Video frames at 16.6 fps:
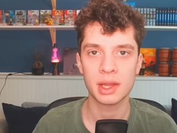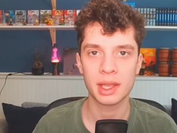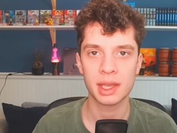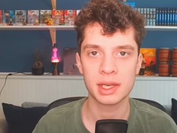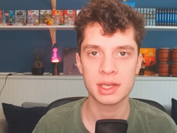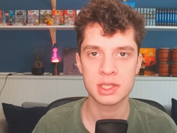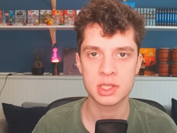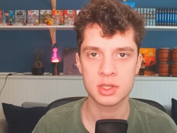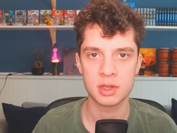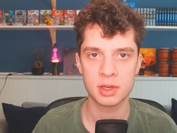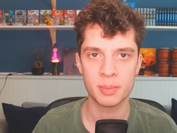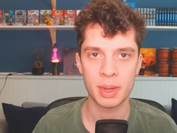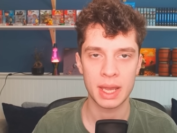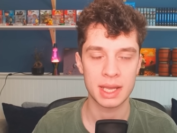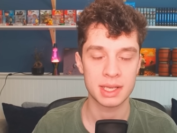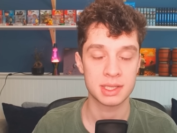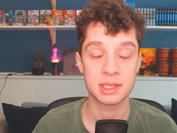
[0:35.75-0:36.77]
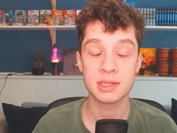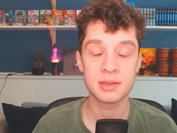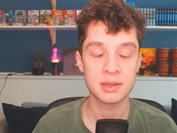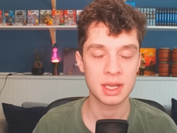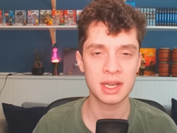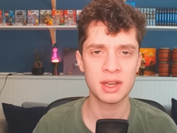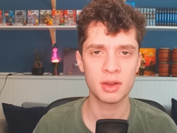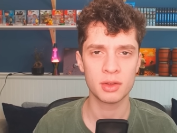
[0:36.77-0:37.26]
I get a street pass.
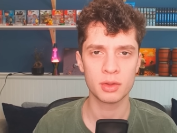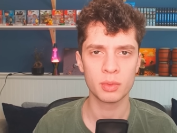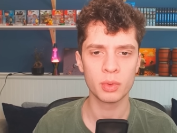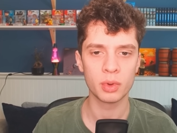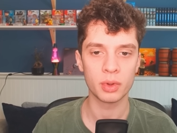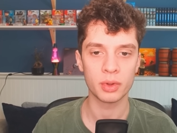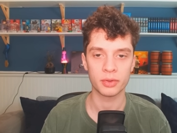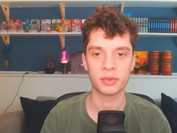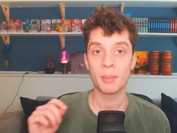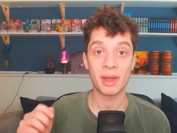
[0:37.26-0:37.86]
And here are the rules.